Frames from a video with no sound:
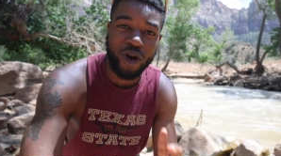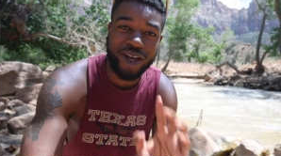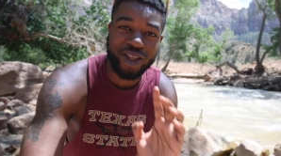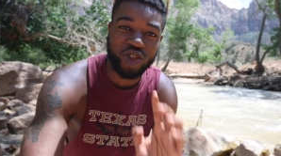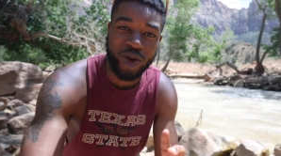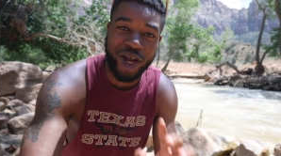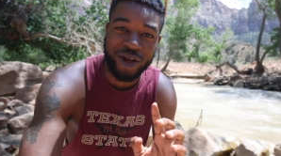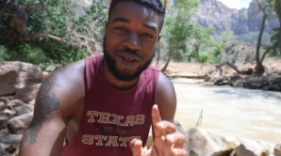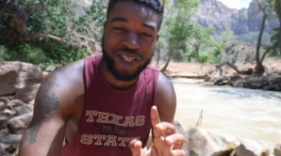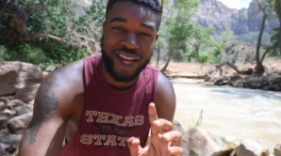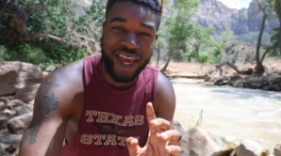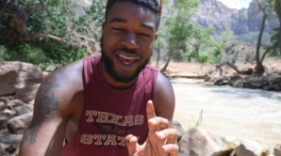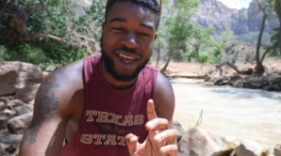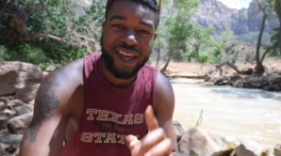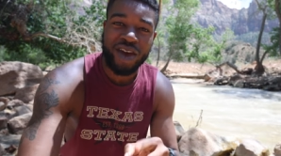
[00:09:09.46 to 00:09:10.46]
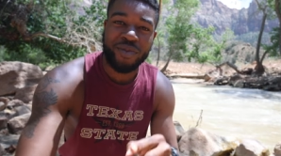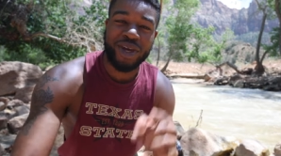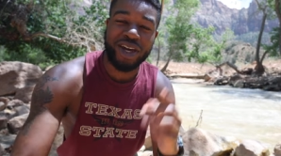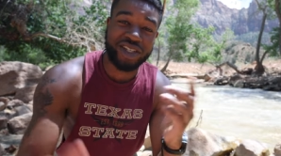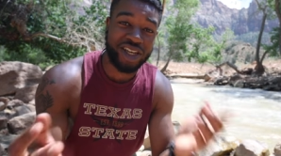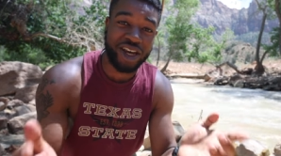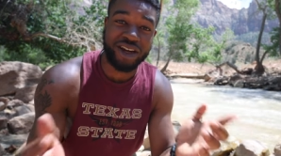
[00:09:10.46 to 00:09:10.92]
one trail today
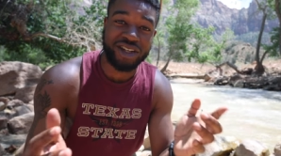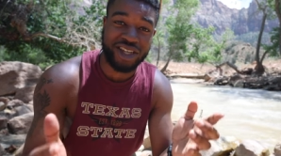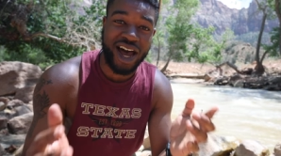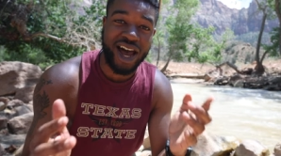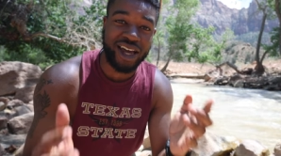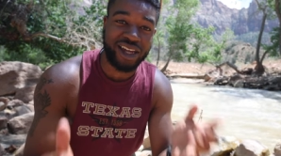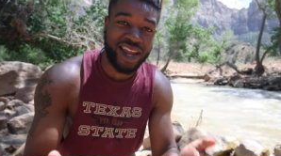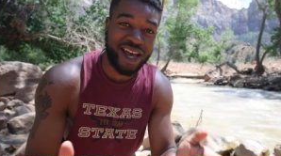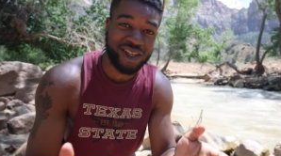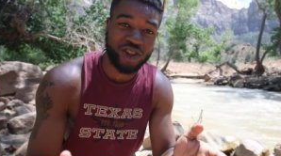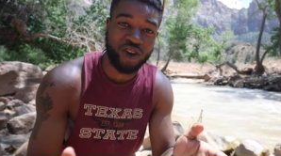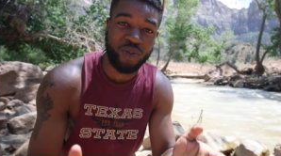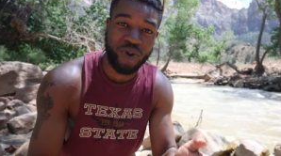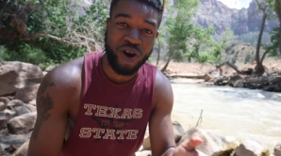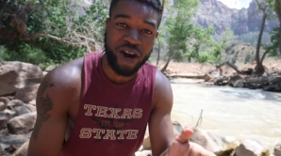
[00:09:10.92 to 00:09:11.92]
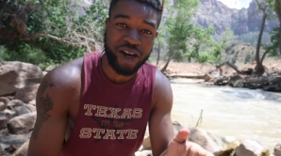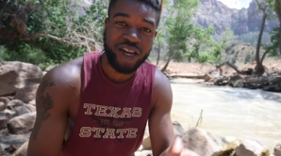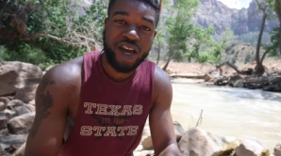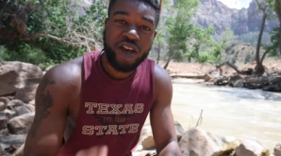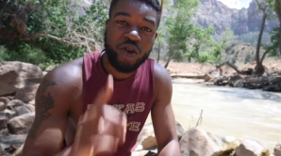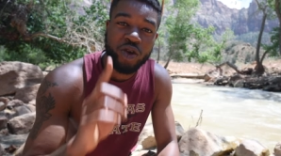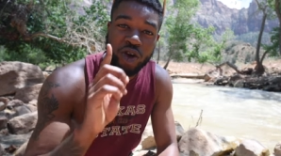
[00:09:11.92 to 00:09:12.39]
because here at Zion National Park,
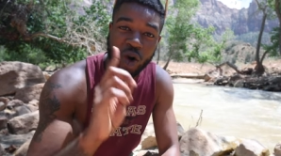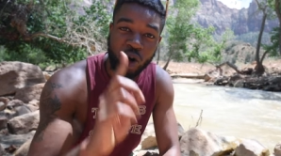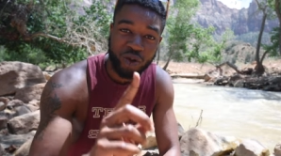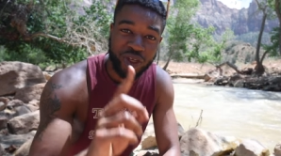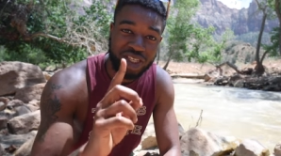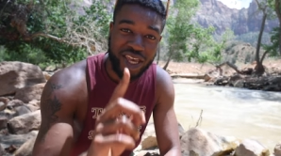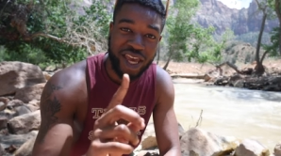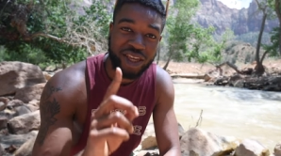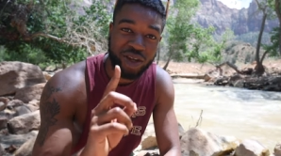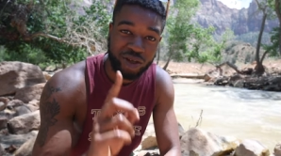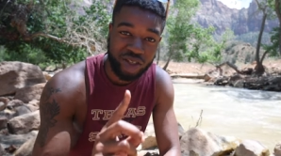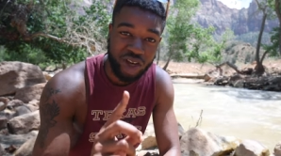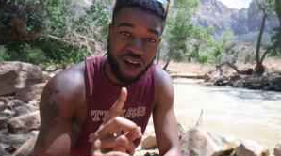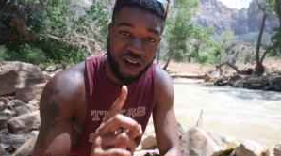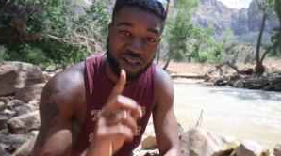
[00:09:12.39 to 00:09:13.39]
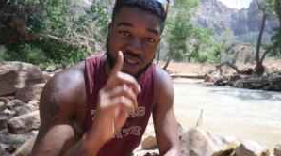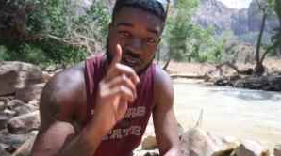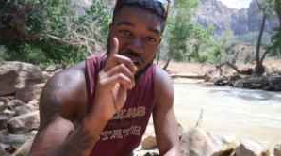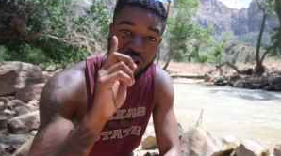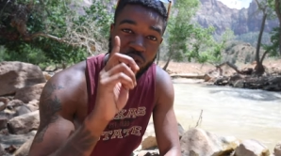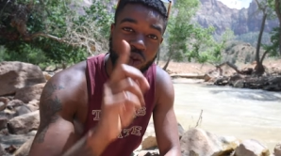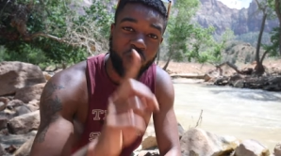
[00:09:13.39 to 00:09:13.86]
you can only take your dogs
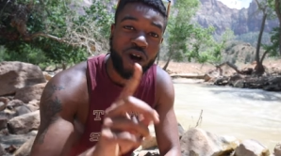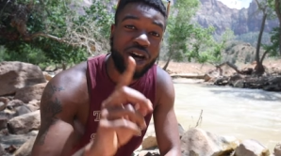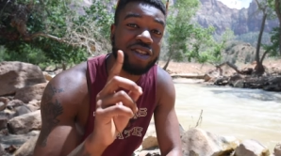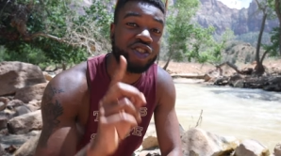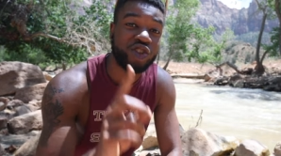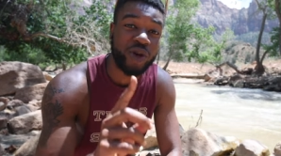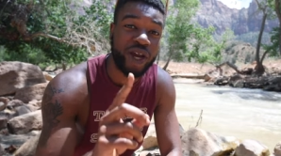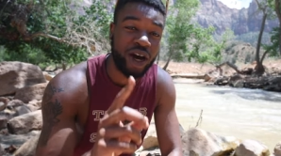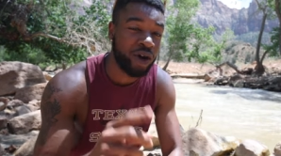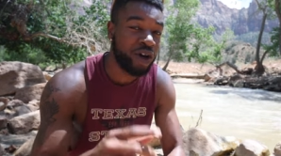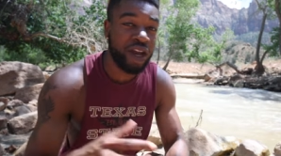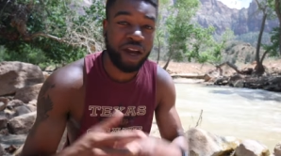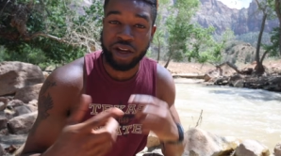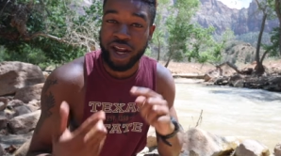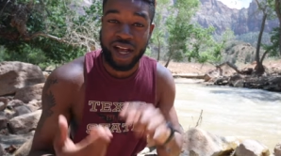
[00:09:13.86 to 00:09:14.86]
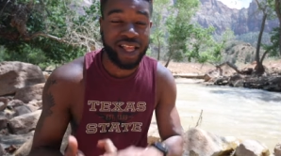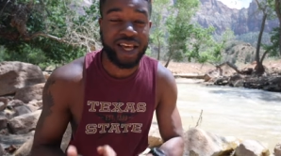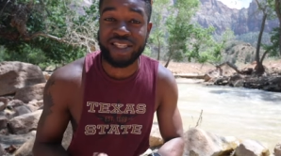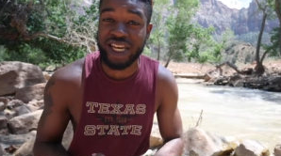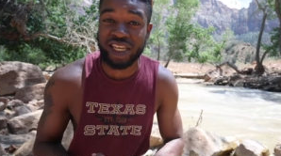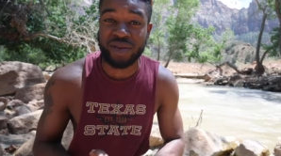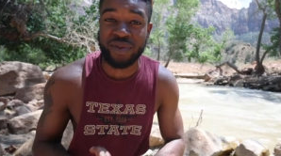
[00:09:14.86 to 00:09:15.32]
on one trail. You're not
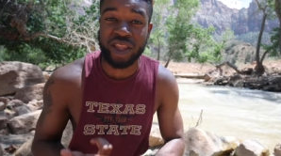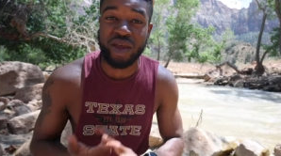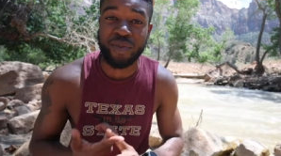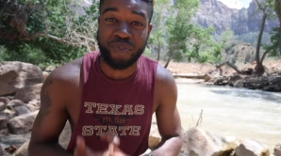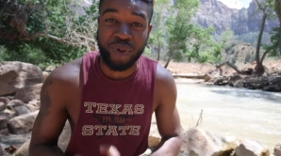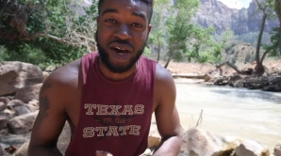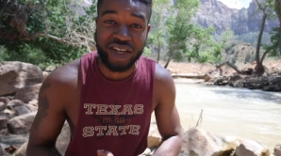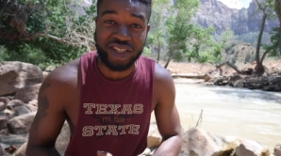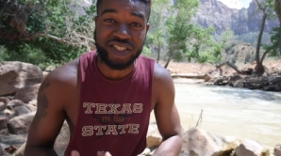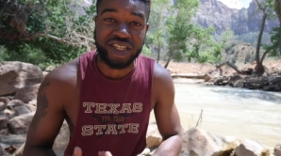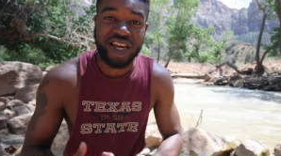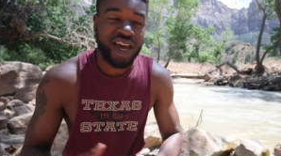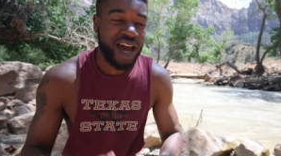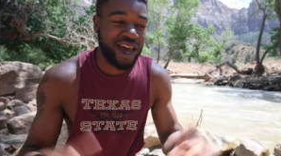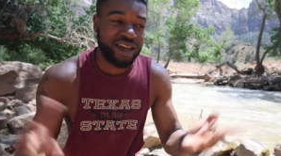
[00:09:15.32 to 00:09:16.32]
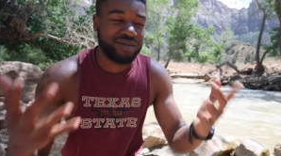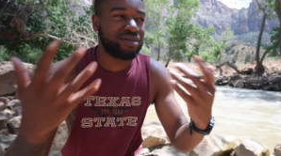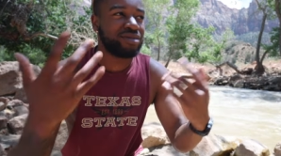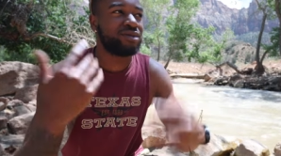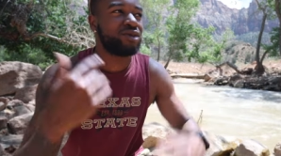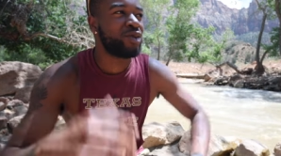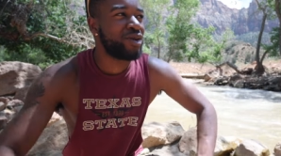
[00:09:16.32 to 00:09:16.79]
allowed to take them on the bus. I,
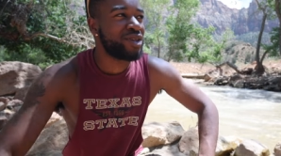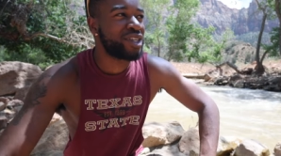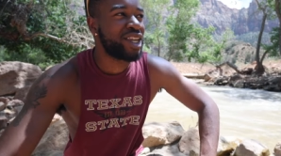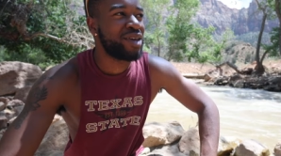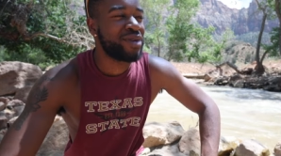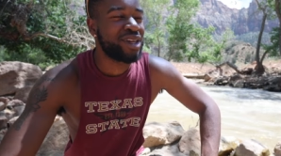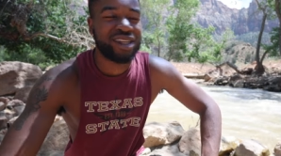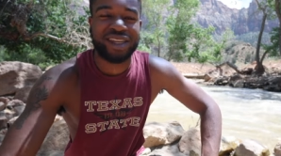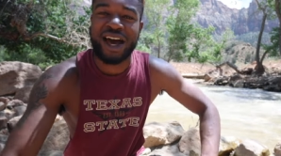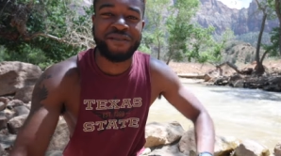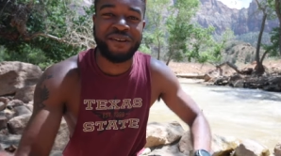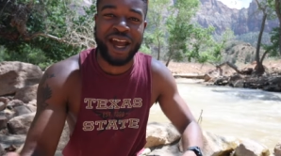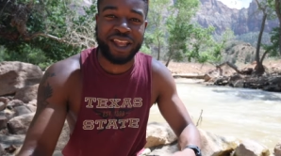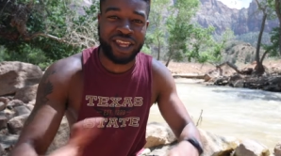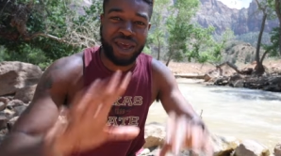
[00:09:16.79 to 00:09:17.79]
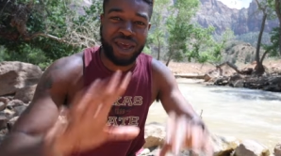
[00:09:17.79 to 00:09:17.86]
what was the name? I forgot the